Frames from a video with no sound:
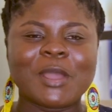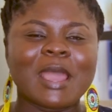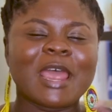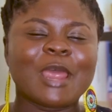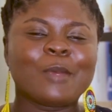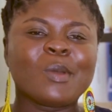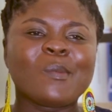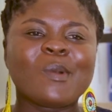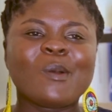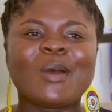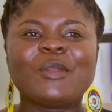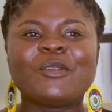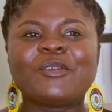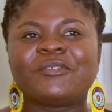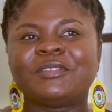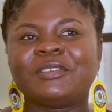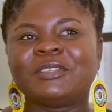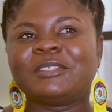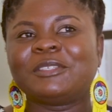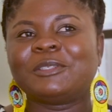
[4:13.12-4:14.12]
I remember one
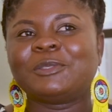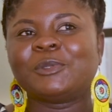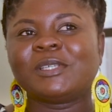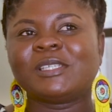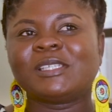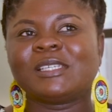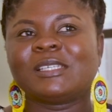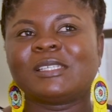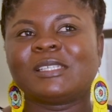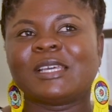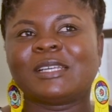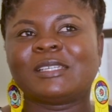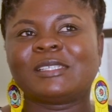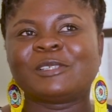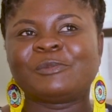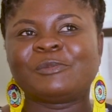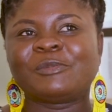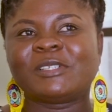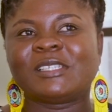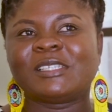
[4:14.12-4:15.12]
of these situations had
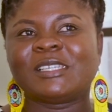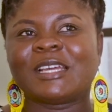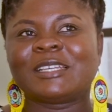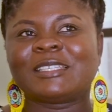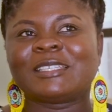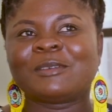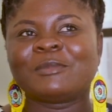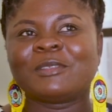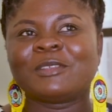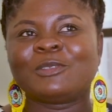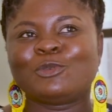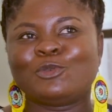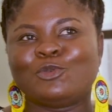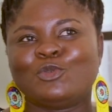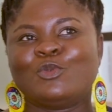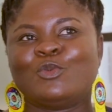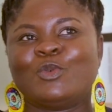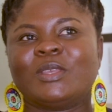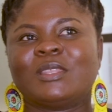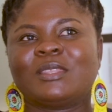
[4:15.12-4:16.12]
something to
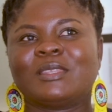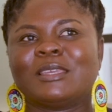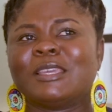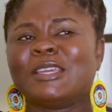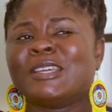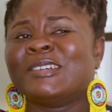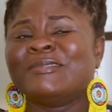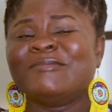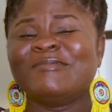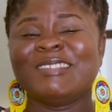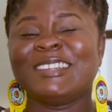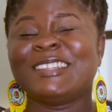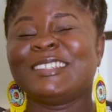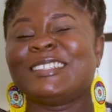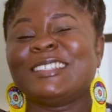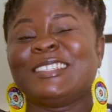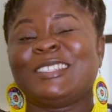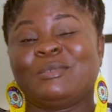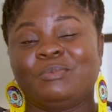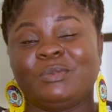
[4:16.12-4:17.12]
do with
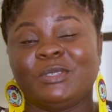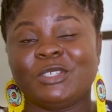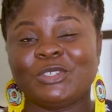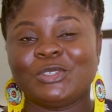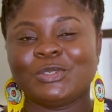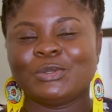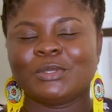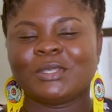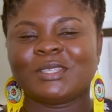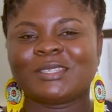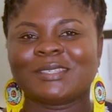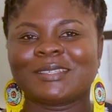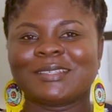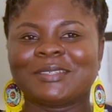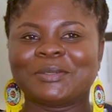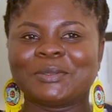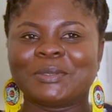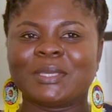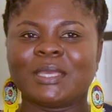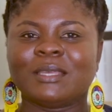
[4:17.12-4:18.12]
relationship issues,
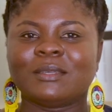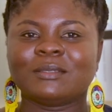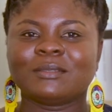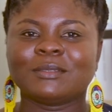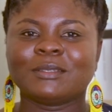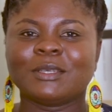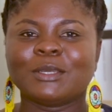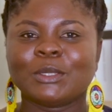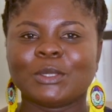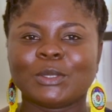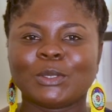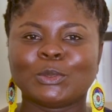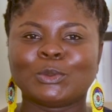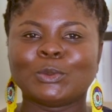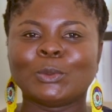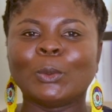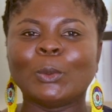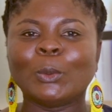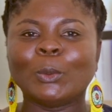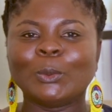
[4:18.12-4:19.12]
okay?
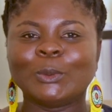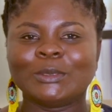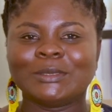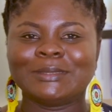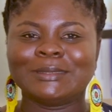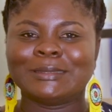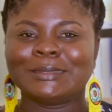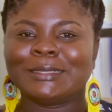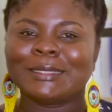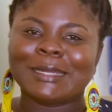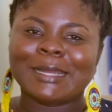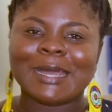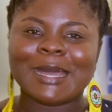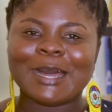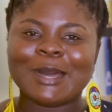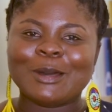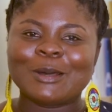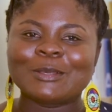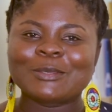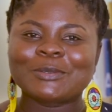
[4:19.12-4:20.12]
So
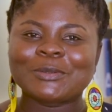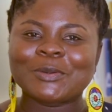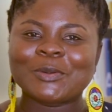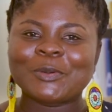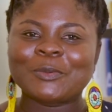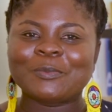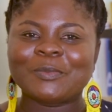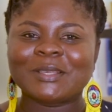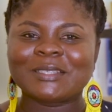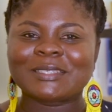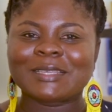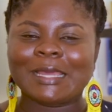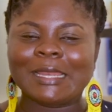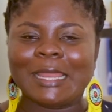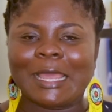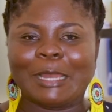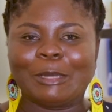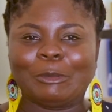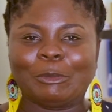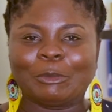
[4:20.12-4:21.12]
I also basically
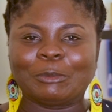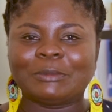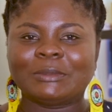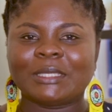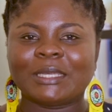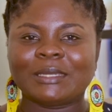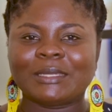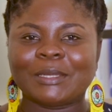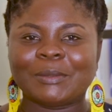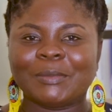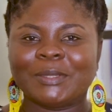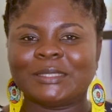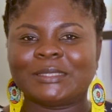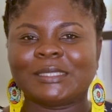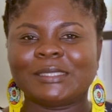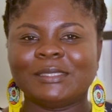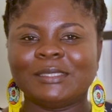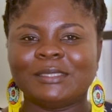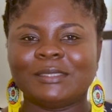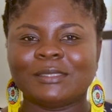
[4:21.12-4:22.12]
adopted a
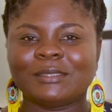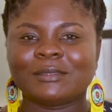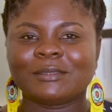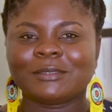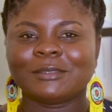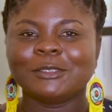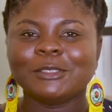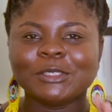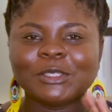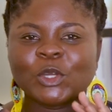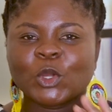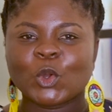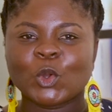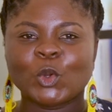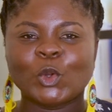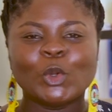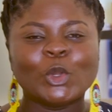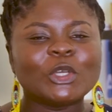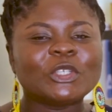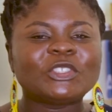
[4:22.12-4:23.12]
mentality:
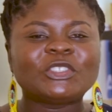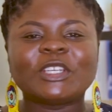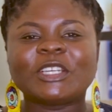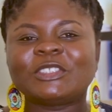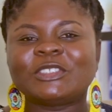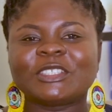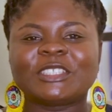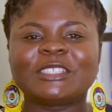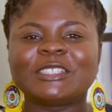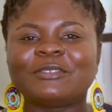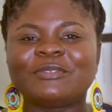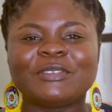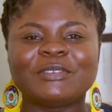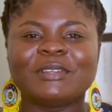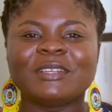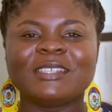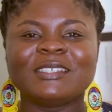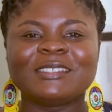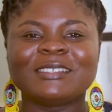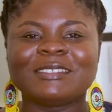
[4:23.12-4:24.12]
don't stress yourself in
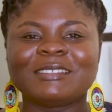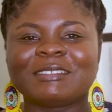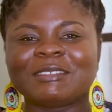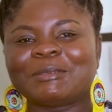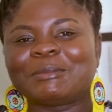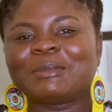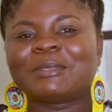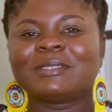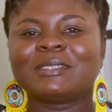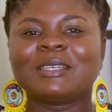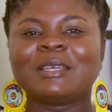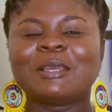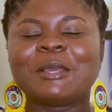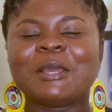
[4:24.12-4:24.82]
relationships.